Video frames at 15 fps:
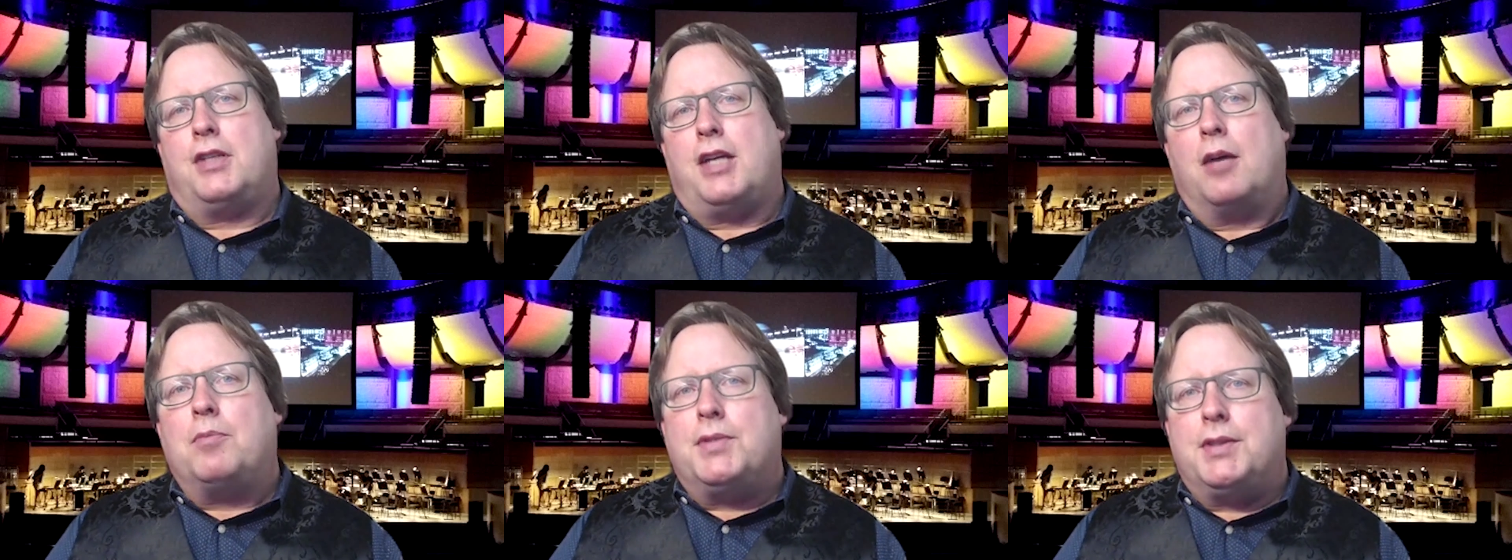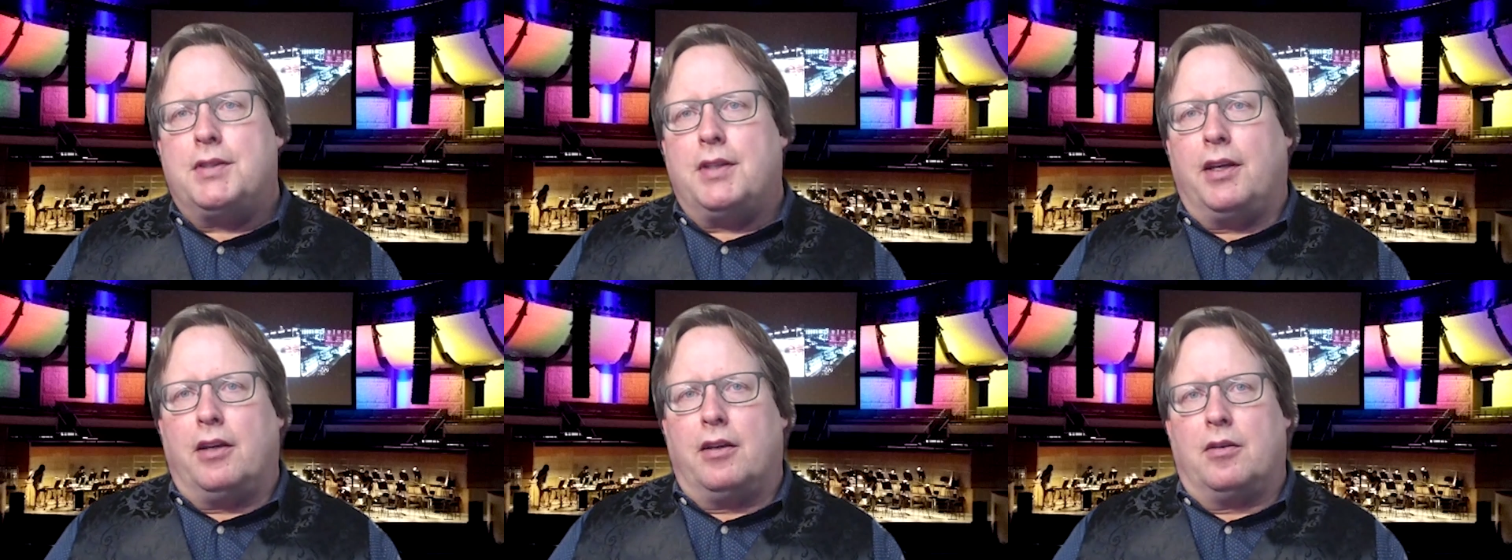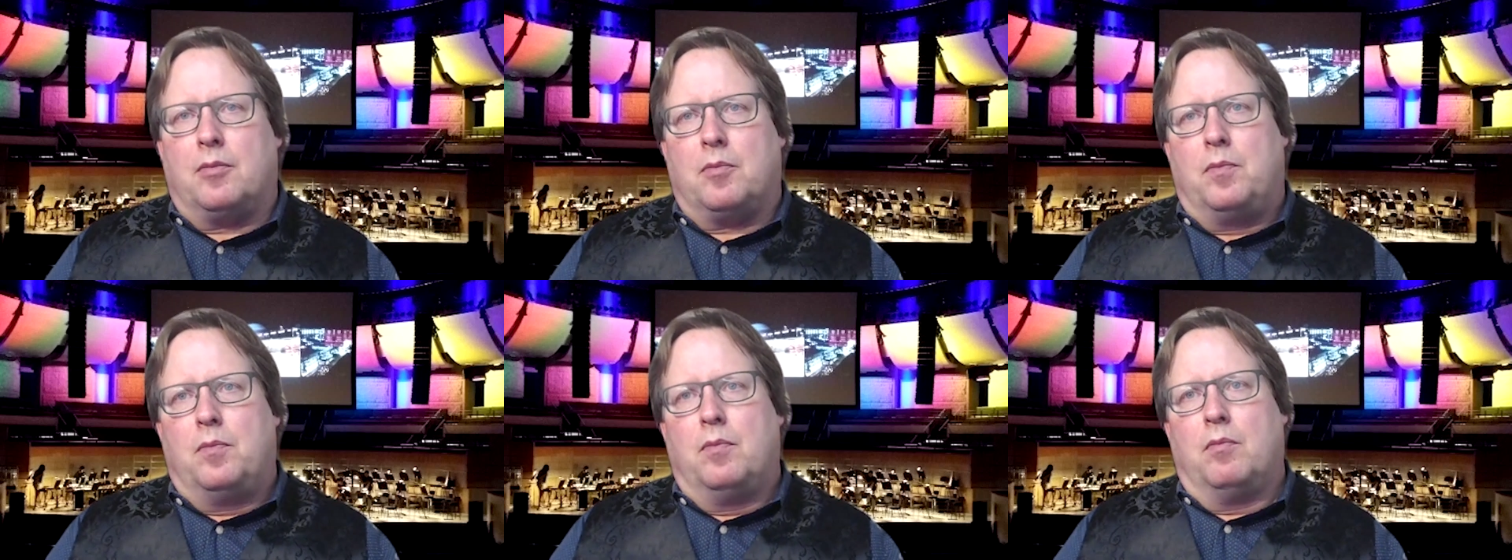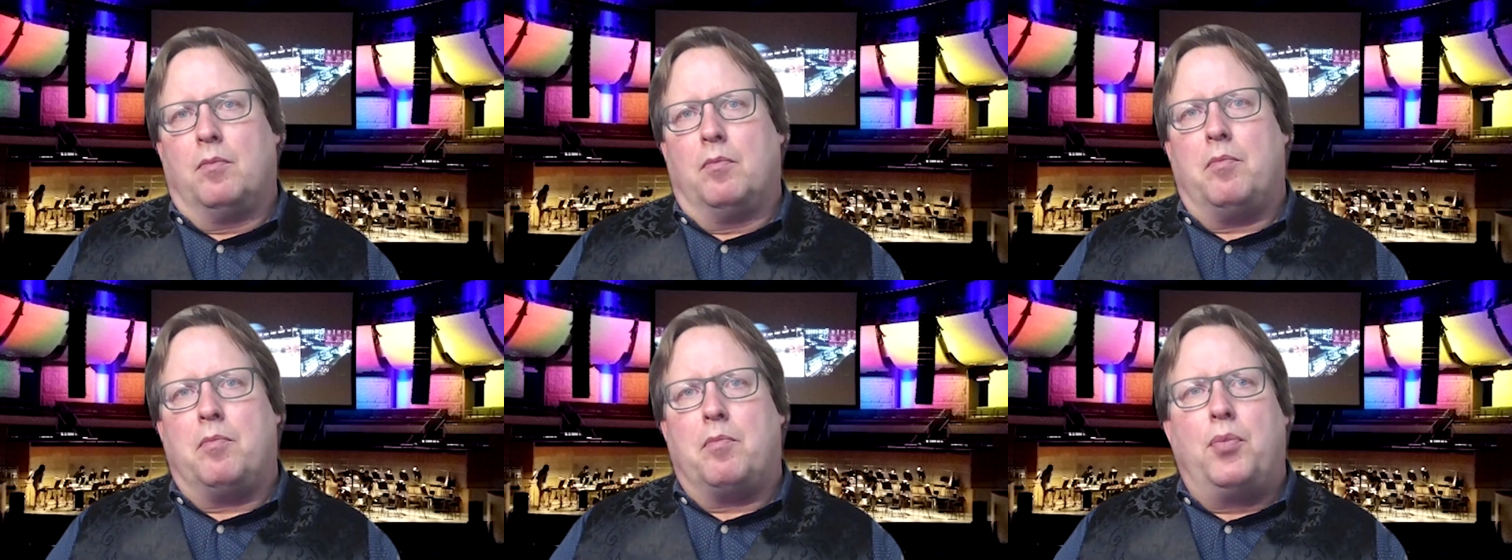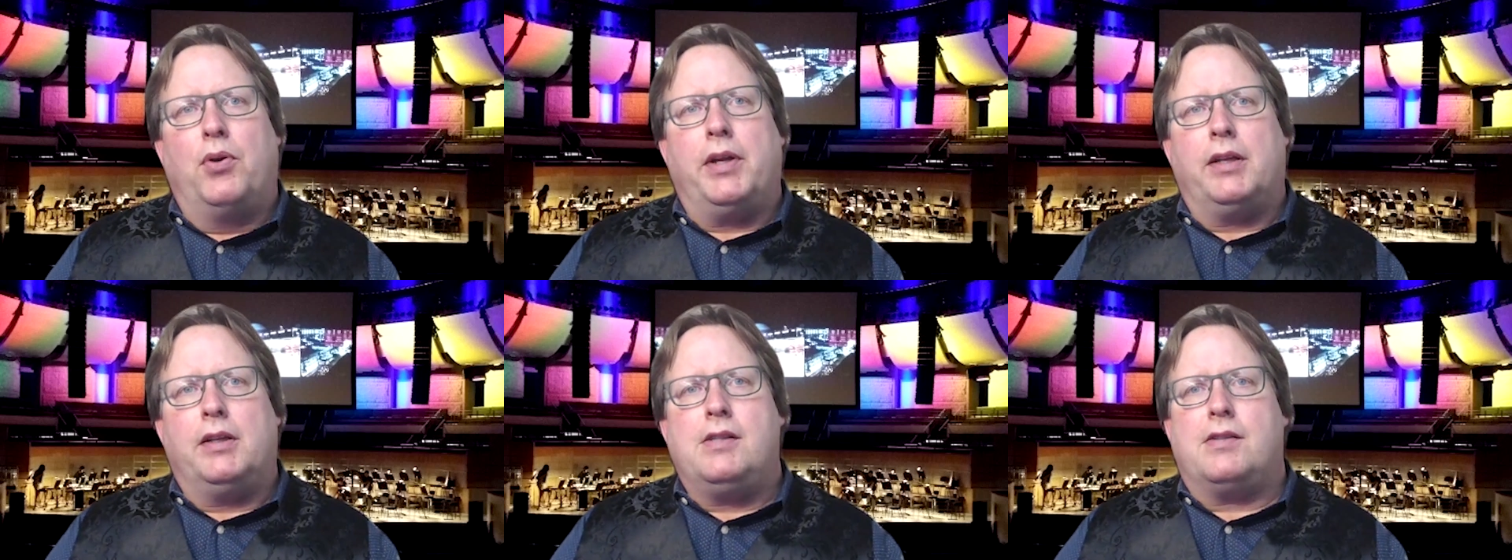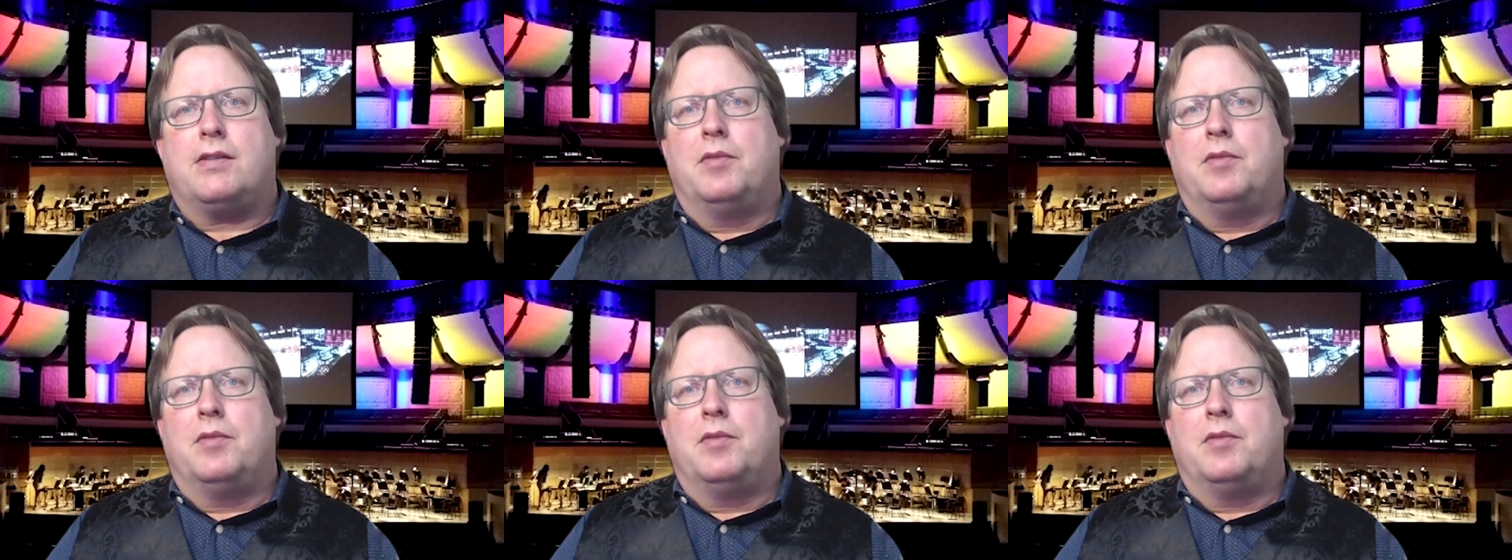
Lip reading: steps in putting these